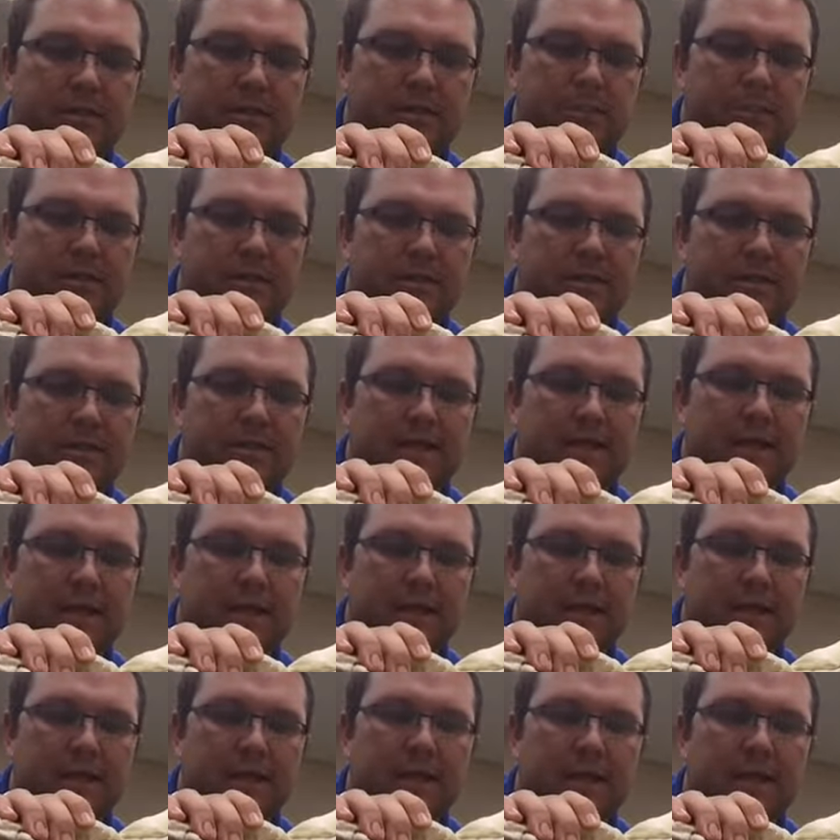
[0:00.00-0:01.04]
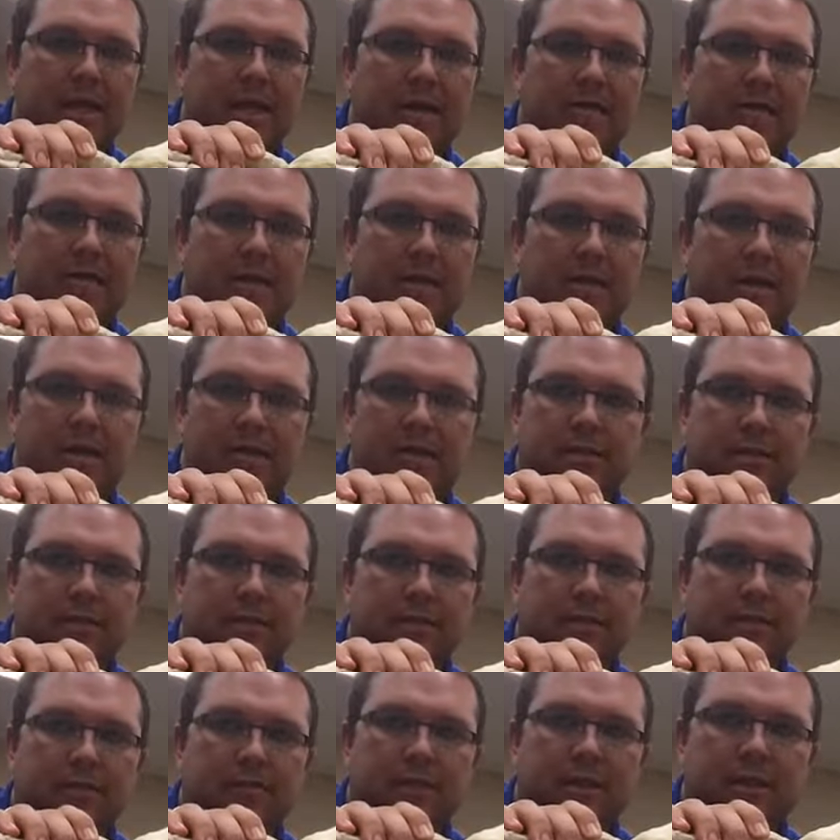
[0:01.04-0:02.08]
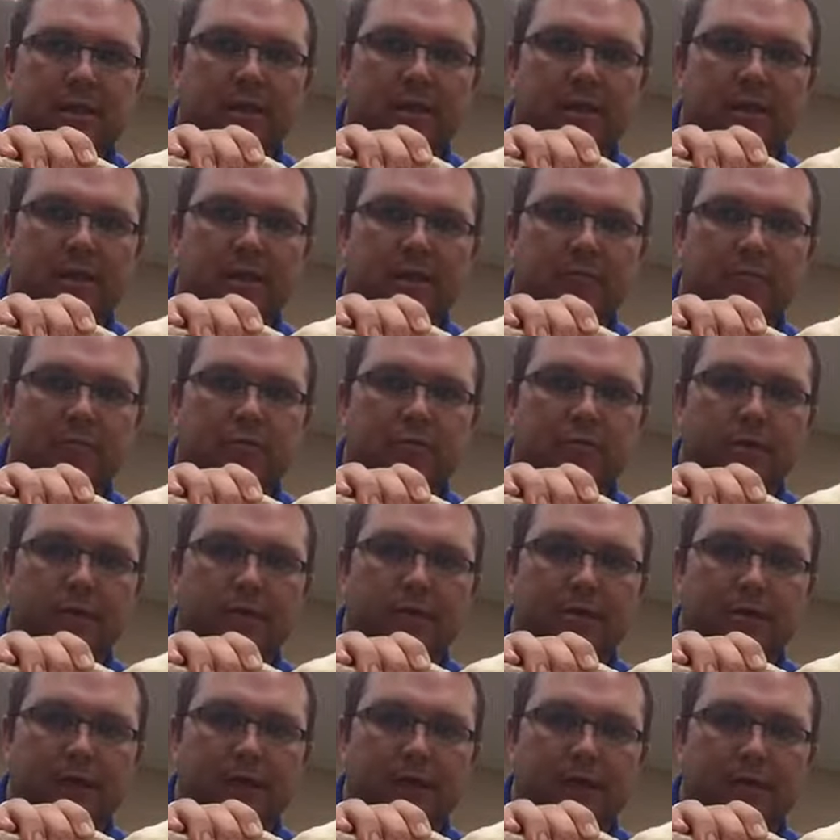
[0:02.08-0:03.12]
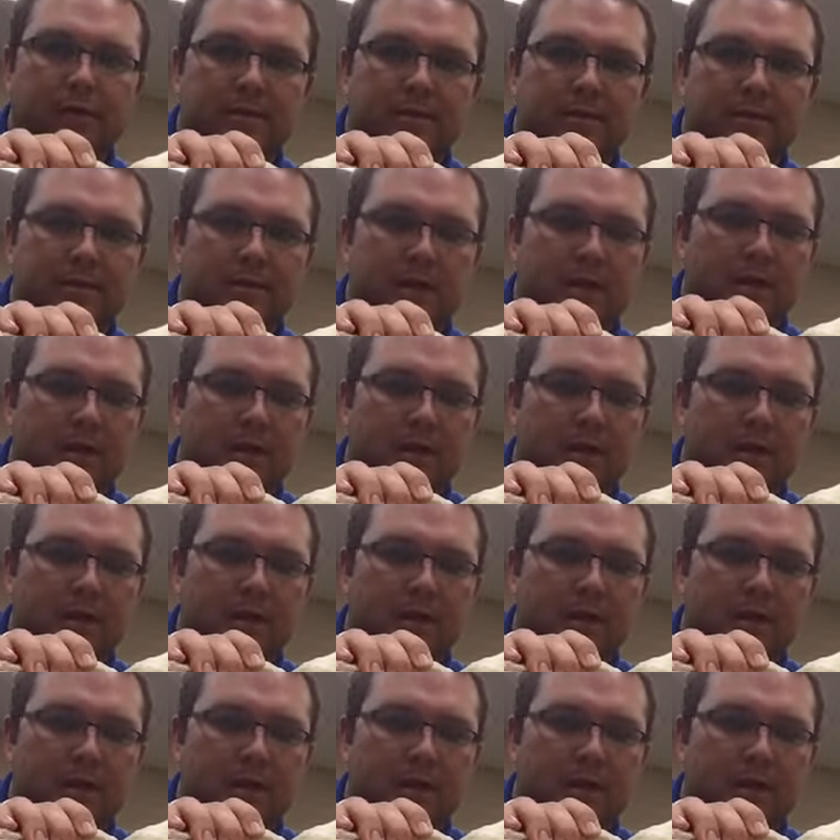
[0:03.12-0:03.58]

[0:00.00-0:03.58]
Basically here, there's nothing it can compress against.